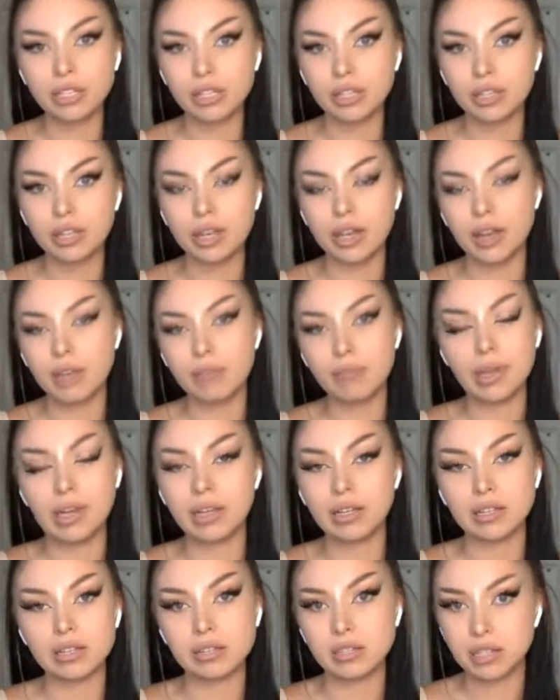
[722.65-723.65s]
Like they
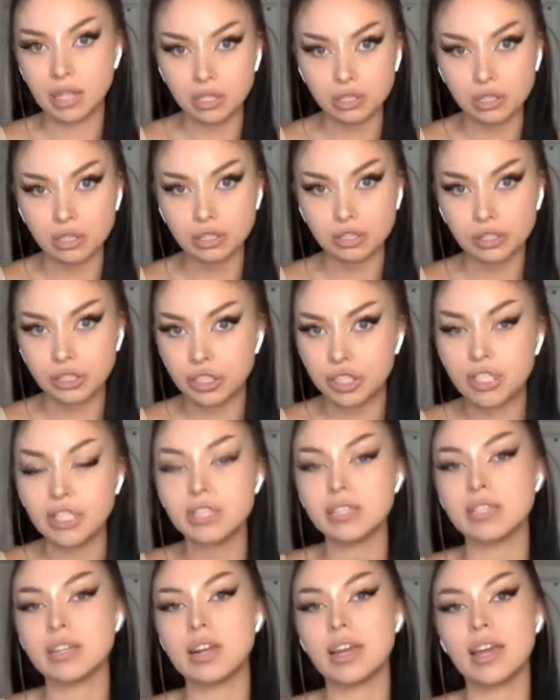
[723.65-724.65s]
make such good
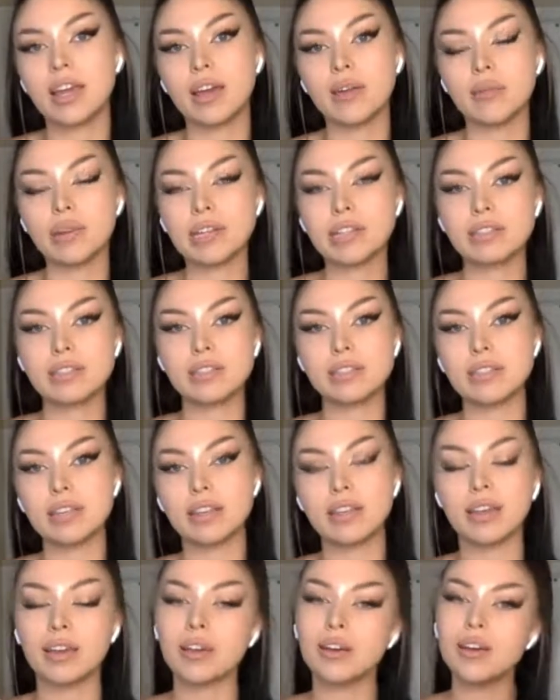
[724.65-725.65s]
cheese, and I can't wait to see
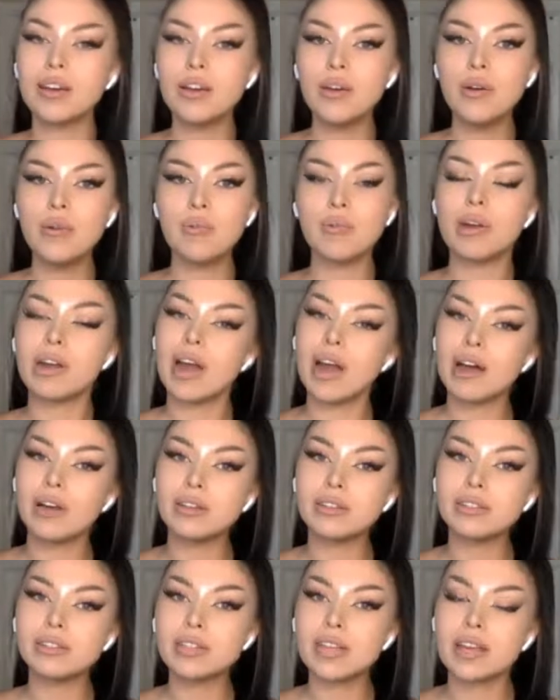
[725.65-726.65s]
like what
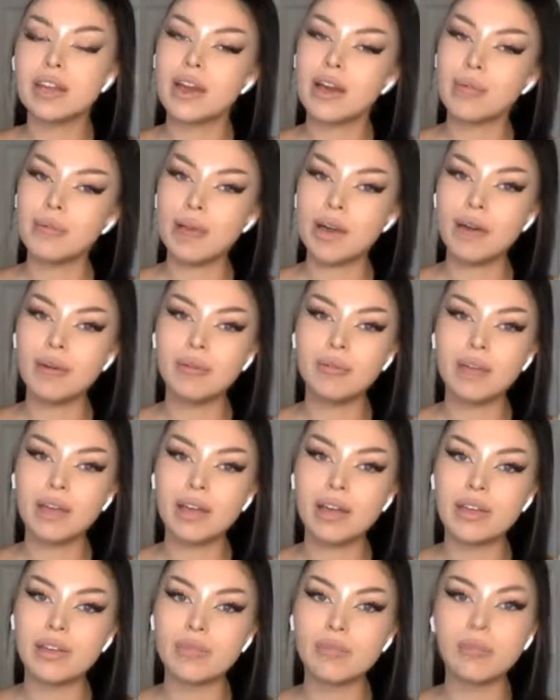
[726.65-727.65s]
else they come out
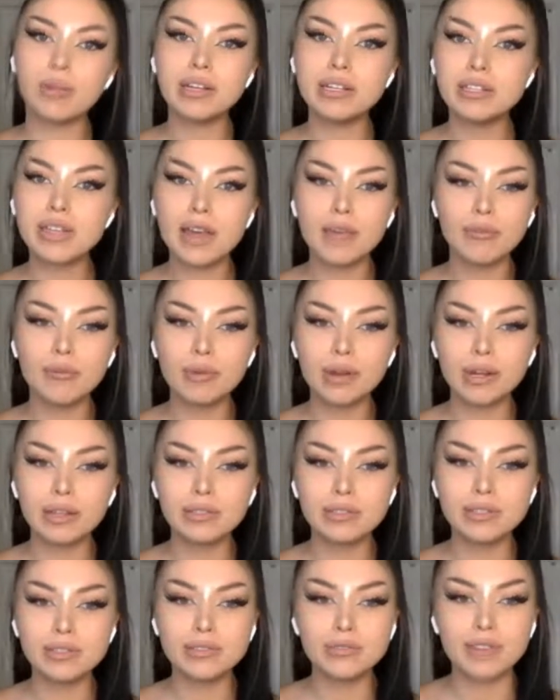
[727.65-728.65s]
with. What is everyone
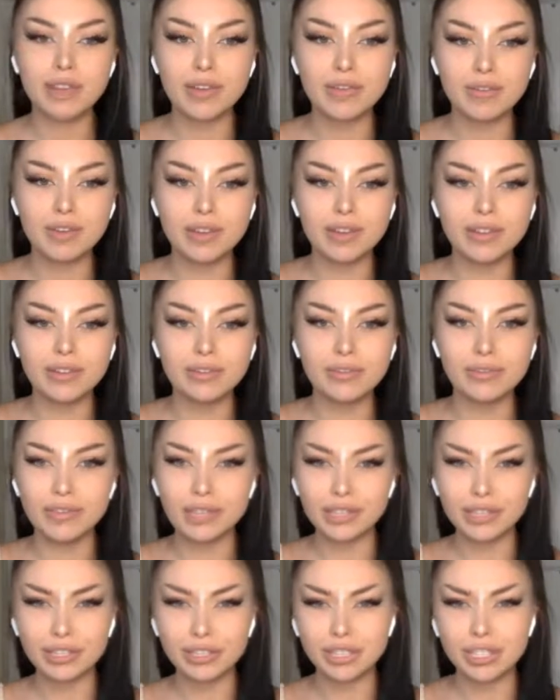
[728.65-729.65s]
else's favorite
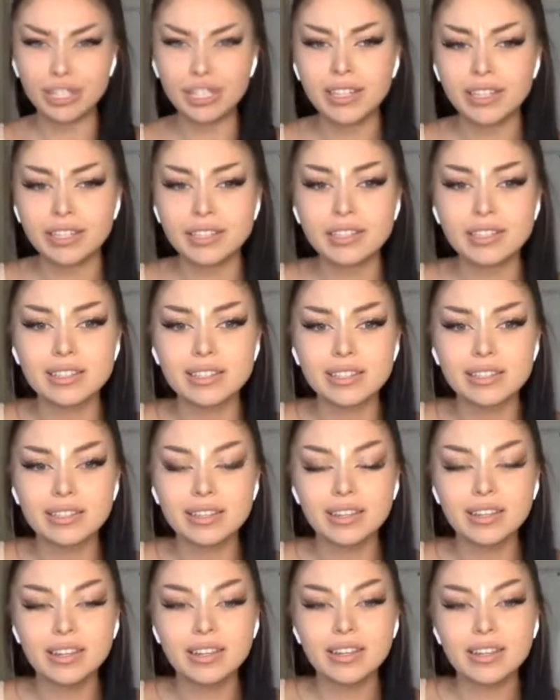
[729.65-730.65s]
vegan cheese?
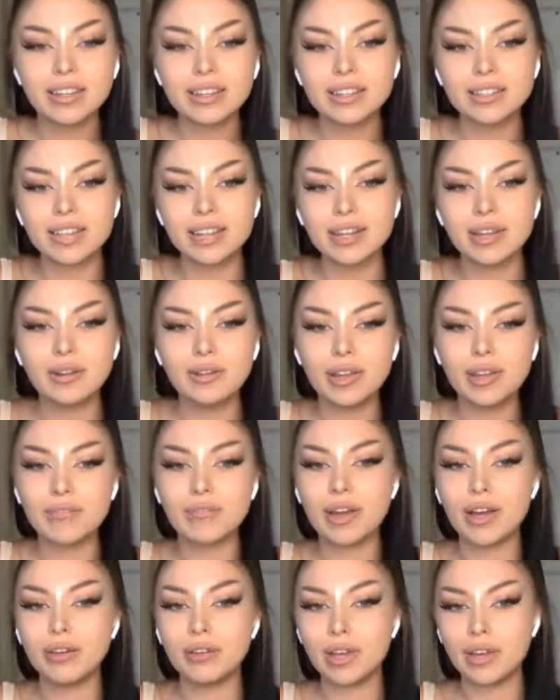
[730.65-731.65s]
Because I know like
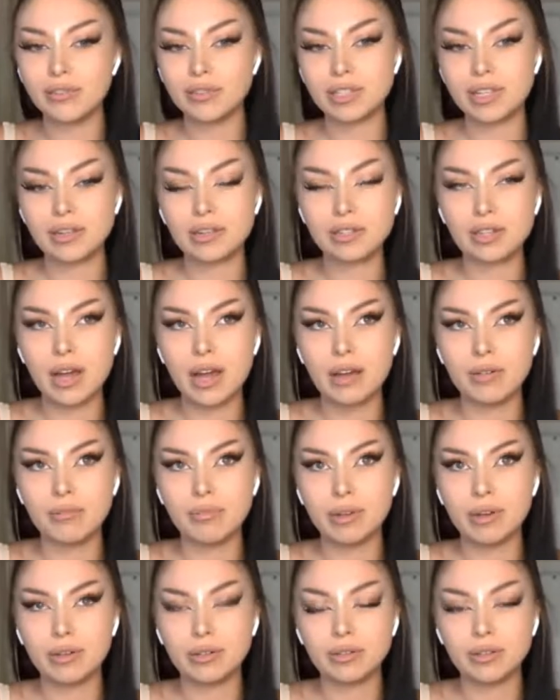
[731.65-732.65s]
BioLife is at the top,
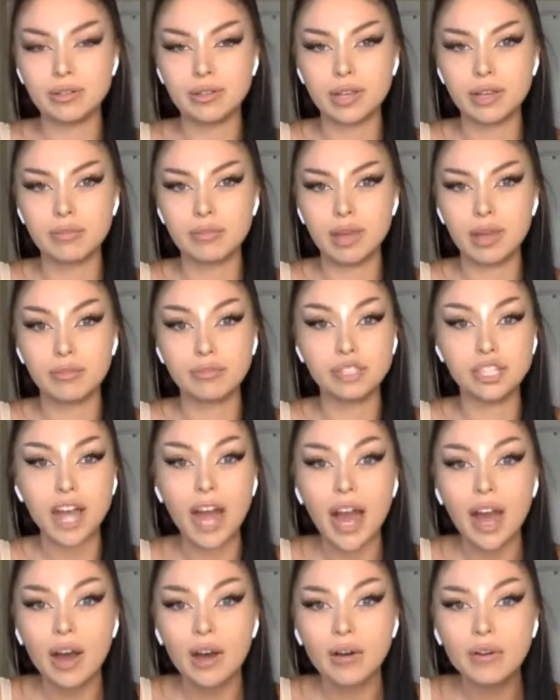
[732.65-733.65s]
but also like we have
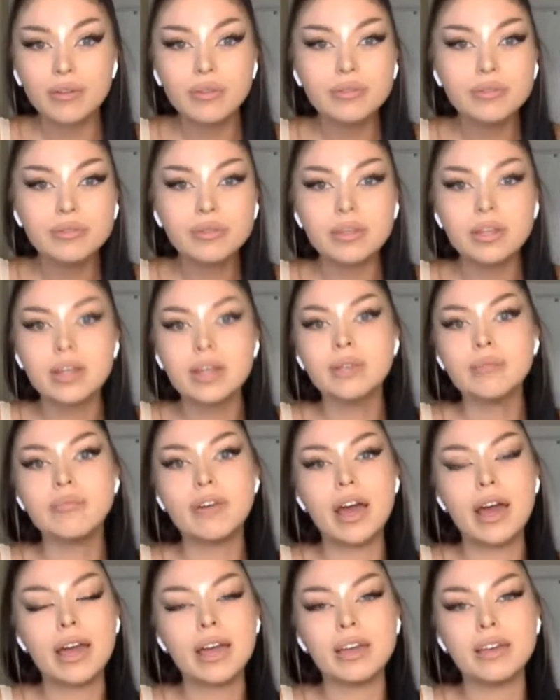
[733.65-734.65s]
Chow
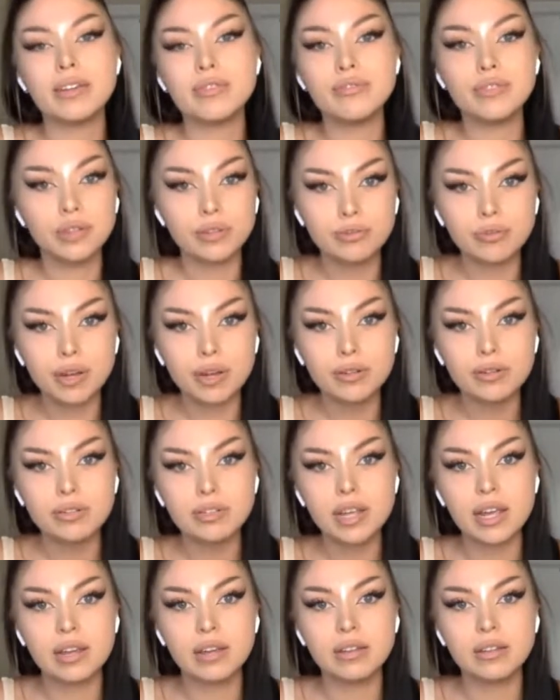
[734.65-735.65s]
by Field
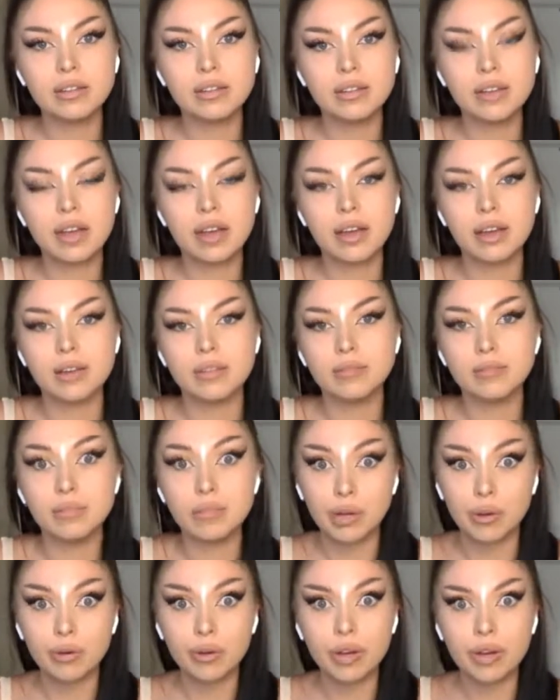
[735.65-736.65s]
Roast and
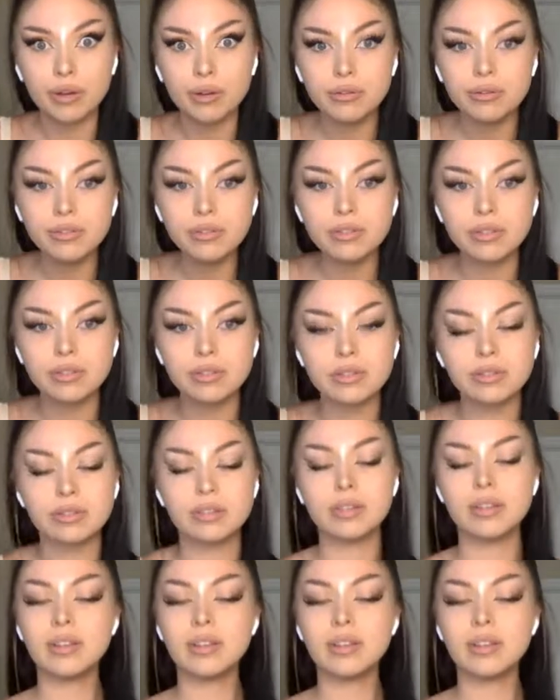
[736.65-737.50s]
Miyoko's.